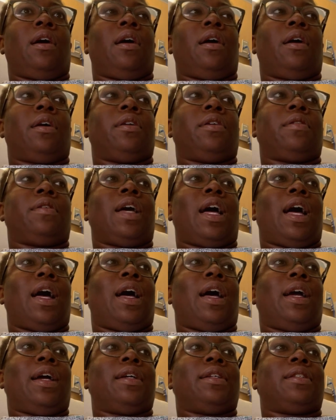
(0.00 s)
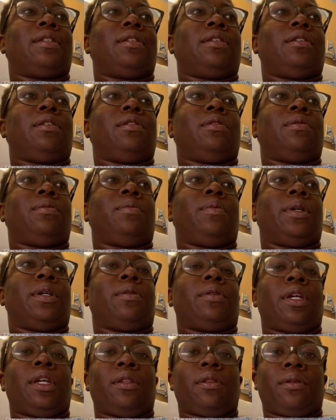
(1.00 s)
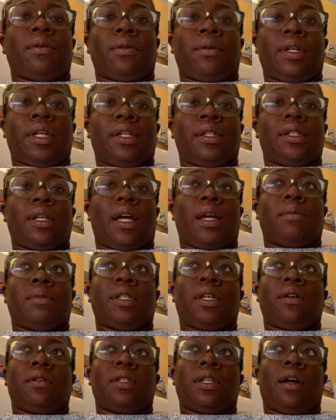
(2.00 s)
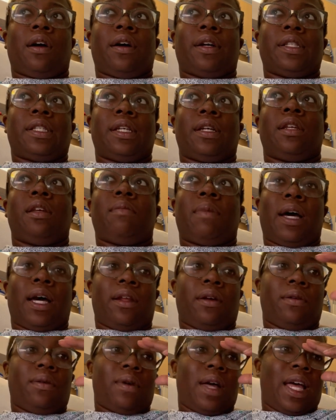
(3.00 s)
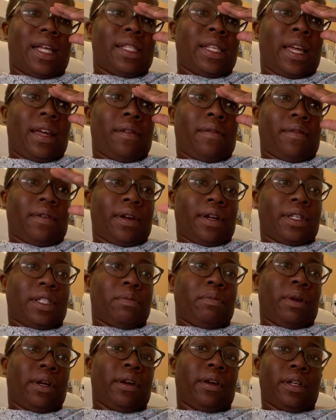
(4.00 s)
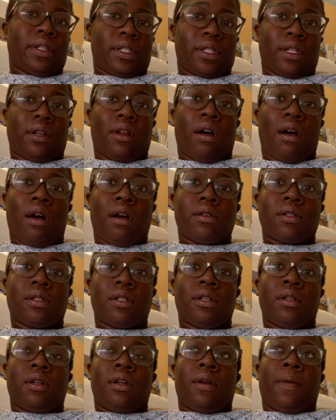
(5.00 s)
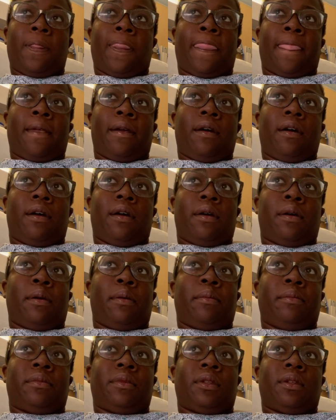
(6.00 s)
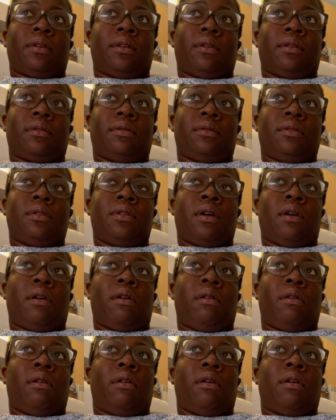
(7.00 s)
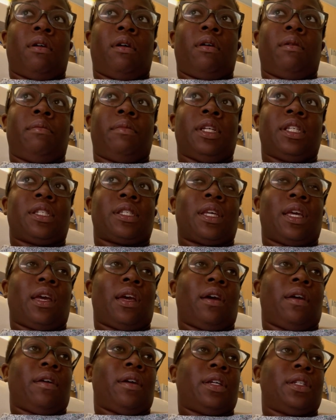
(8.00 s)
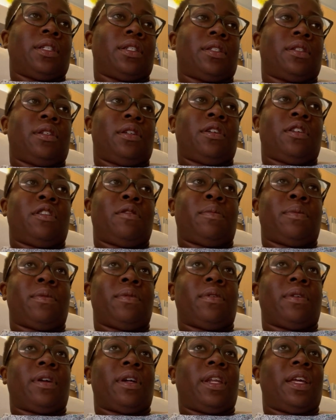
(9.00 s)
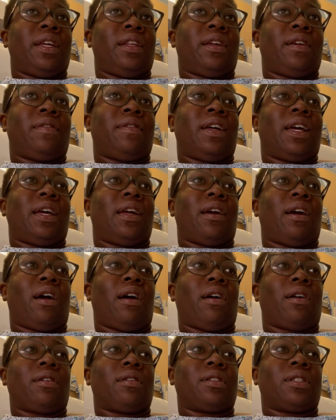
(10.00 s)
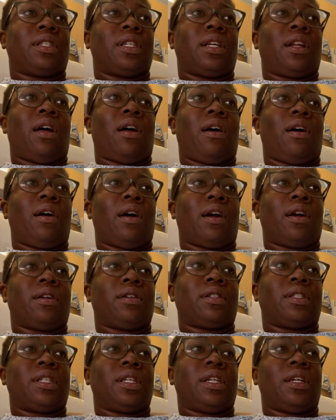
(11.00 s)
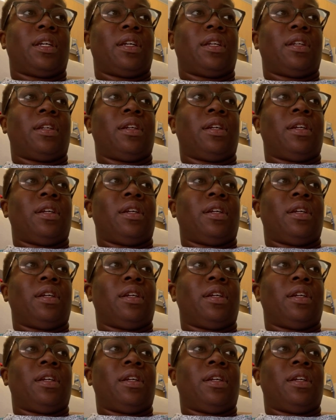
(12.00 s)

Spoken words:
you guys, you will get through this. I am so sorry to anybody who has ever experienced a loss, you know, a miscarriage, a stillborn, any of that. It hurts. It all hurts, and